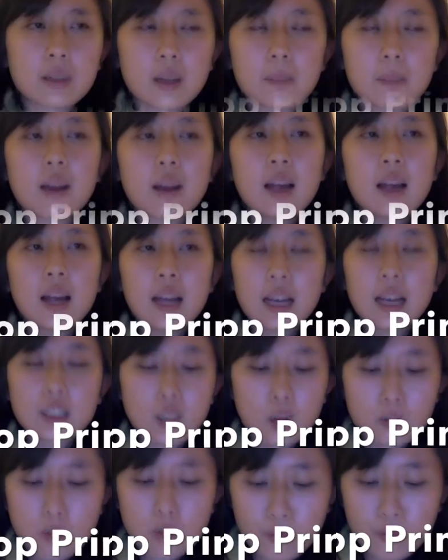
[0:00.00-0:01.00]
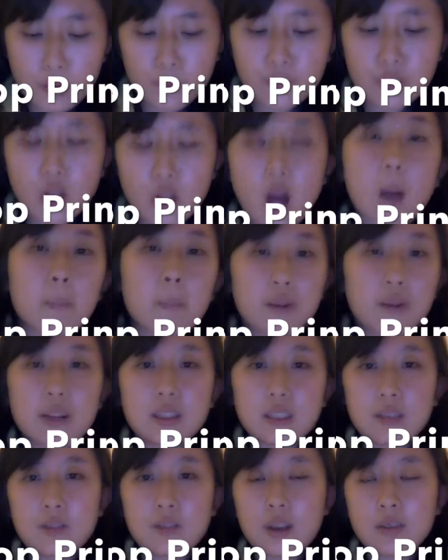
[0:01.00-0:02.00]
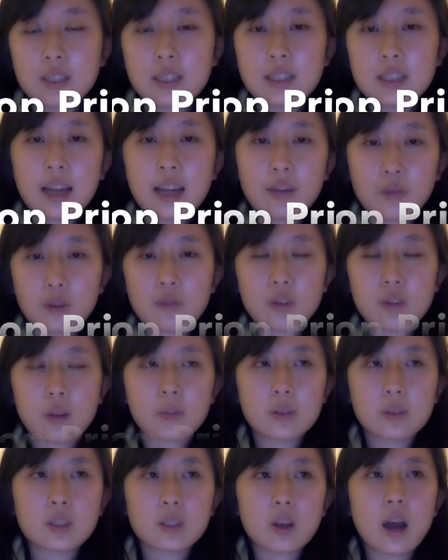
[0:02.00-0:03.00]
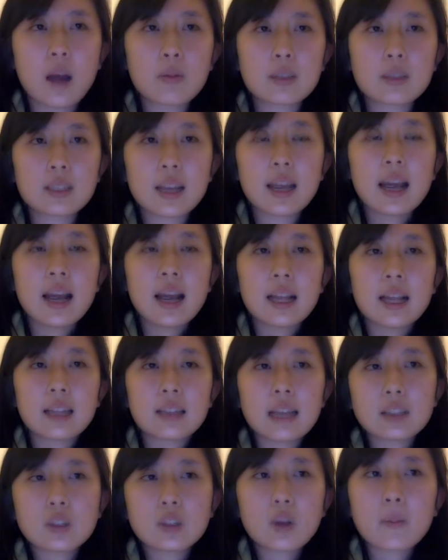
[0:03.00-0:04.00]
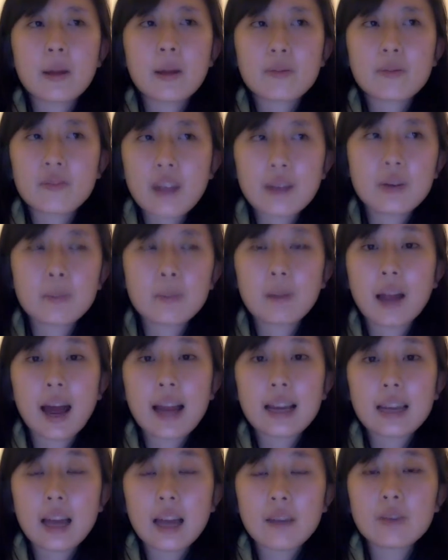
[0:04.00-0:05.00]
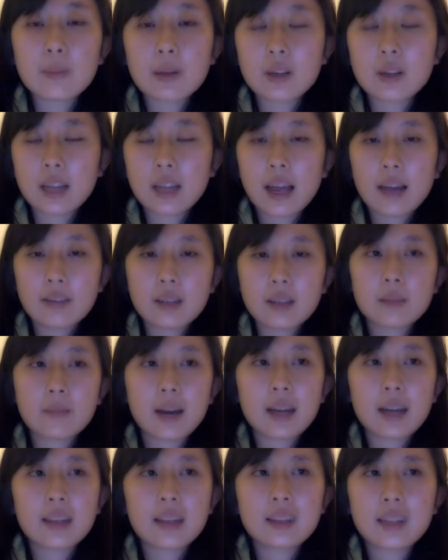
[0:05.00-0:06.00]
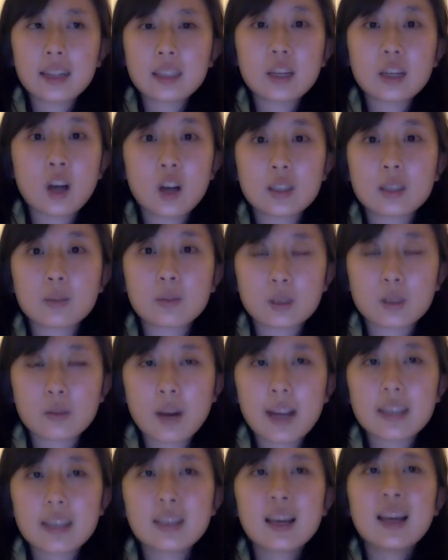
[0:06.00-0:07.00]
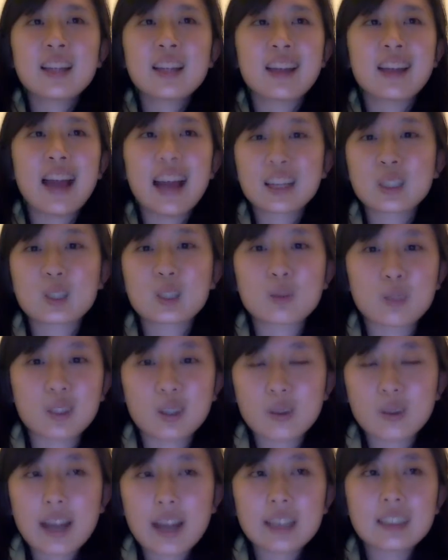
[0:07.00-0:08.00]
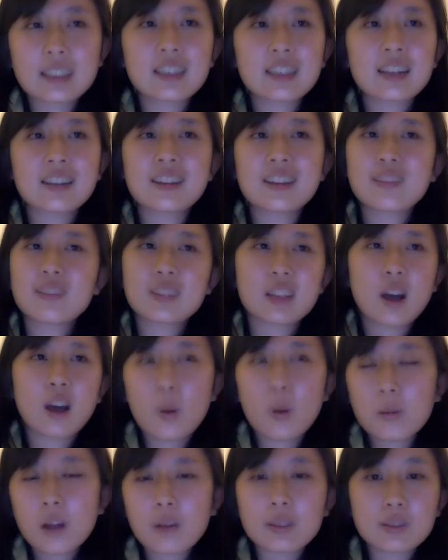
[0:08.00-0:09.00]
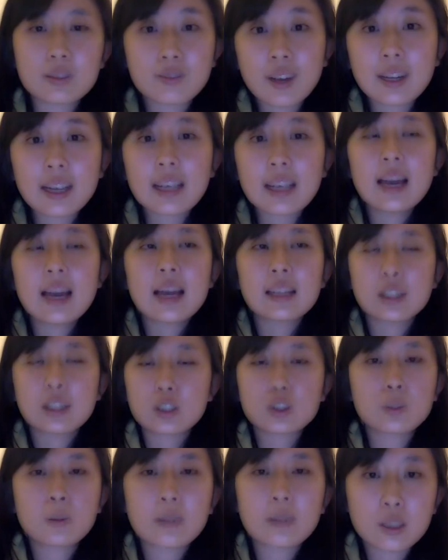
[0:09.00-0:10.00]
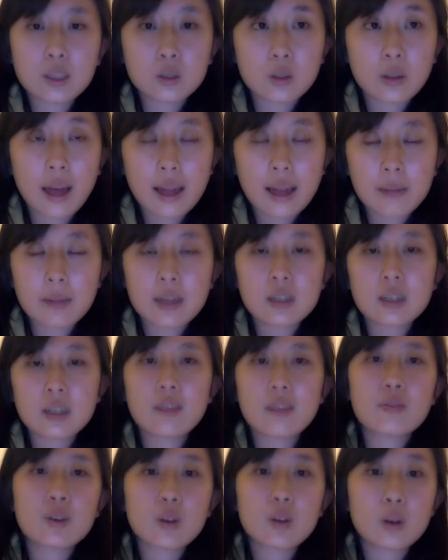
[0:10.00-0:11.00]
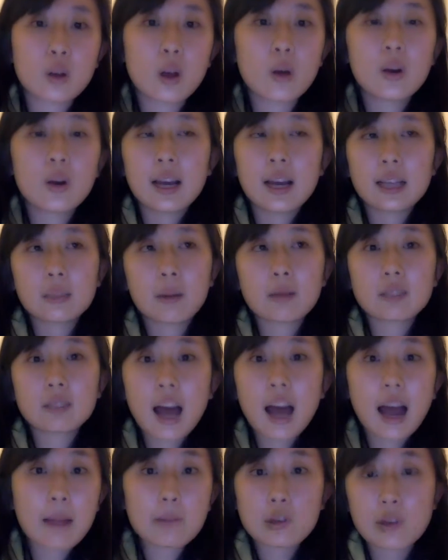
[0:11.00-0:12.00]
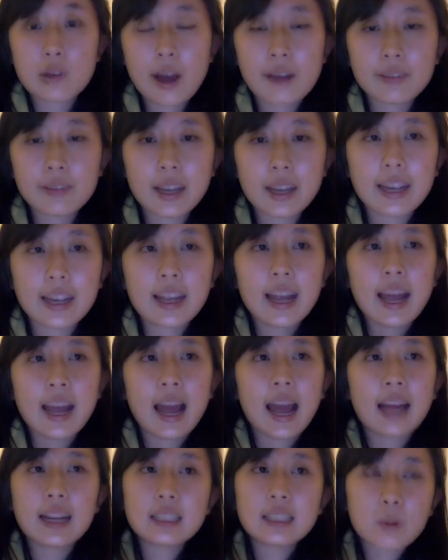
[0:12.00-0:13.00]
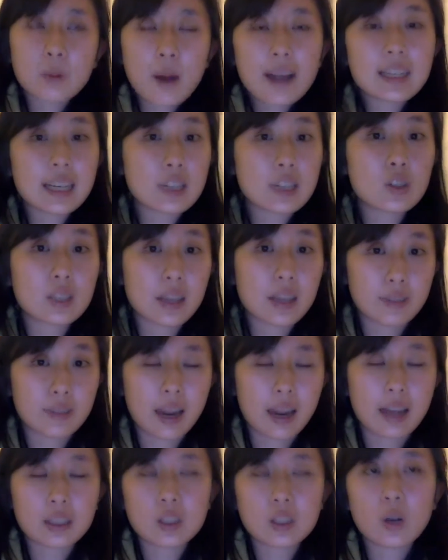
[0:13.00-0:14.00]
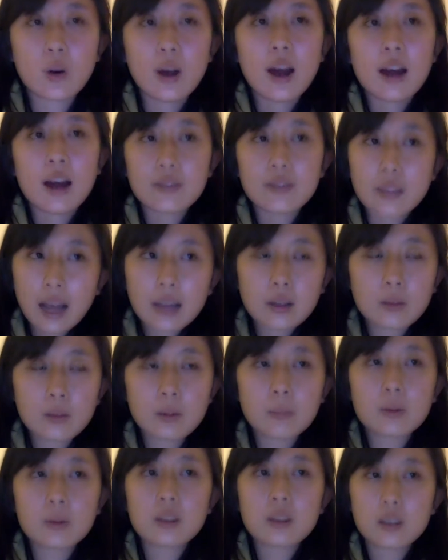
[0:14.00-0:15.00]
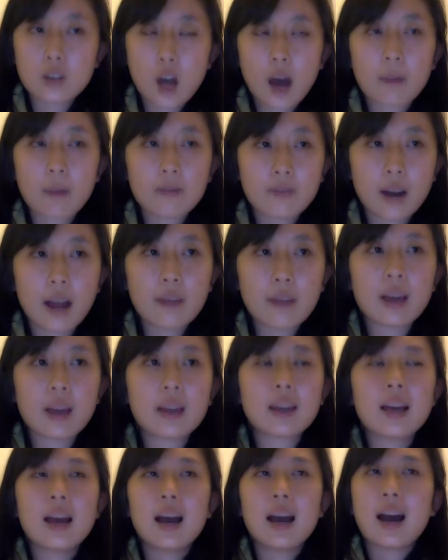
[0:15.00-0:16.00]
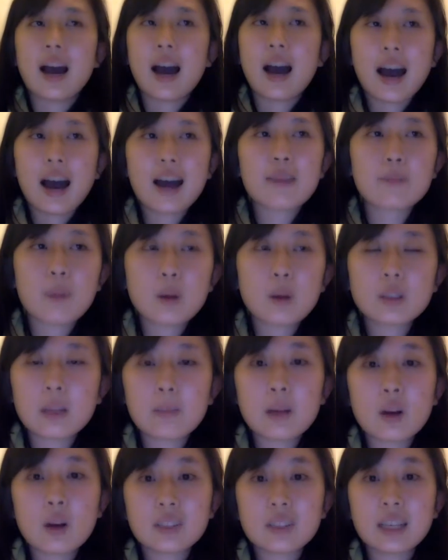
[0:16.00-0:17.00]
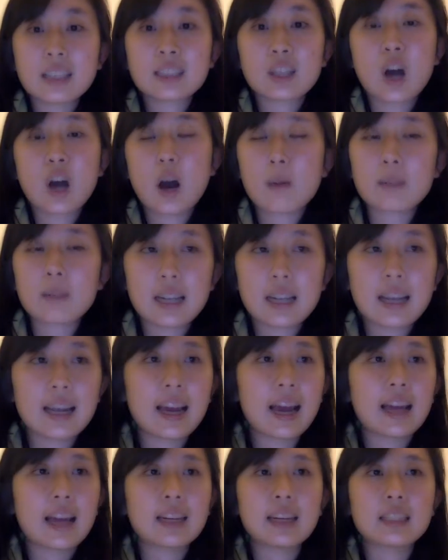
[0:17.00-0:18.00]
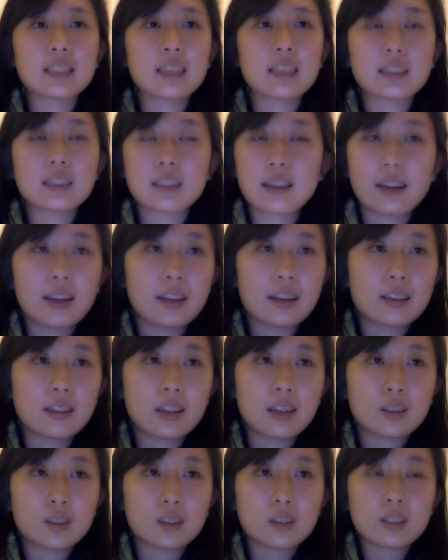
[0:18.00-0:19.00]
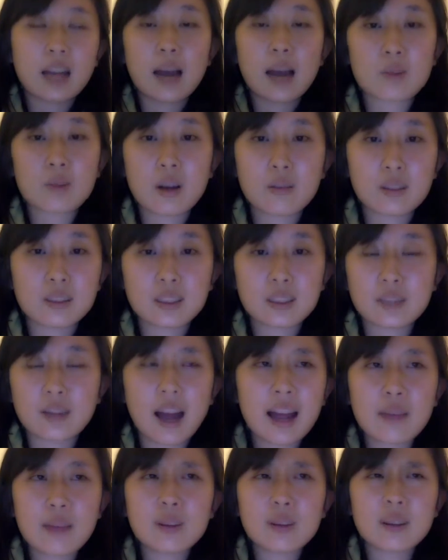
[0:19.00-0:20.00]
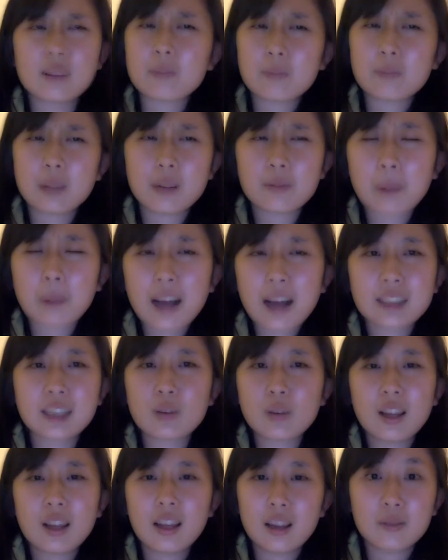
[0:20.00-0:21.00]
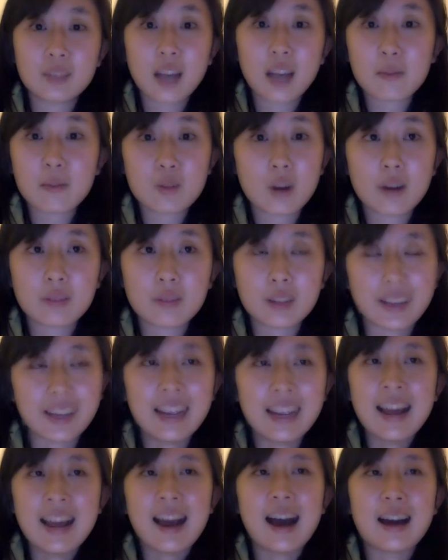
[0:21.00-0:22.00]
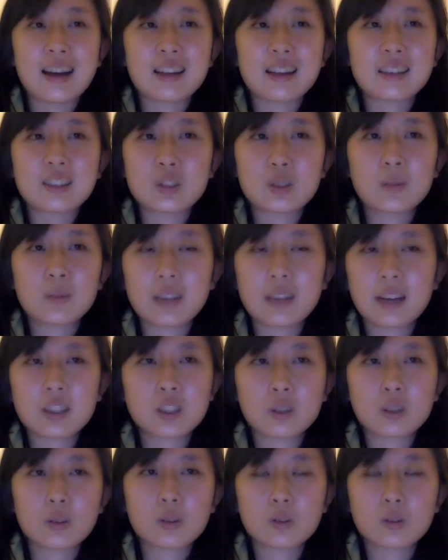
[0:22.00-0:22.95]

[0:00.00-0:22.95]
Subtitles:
time. But it's called the Rooftop Prince, if you have seen that, Rooftop Prince. So I would say that's not my favorite, but I love it because I have it in mind. I think the concept was great. The actors were great. The whole plot was funny. There's supernatural element, if you don't know. It's about time traveling, and it's quite interesting for that. So that I would put the top 5, and mostly because it's comedy and there's time traveling stuff. I have a bit of bias. I really love time traveling supernatural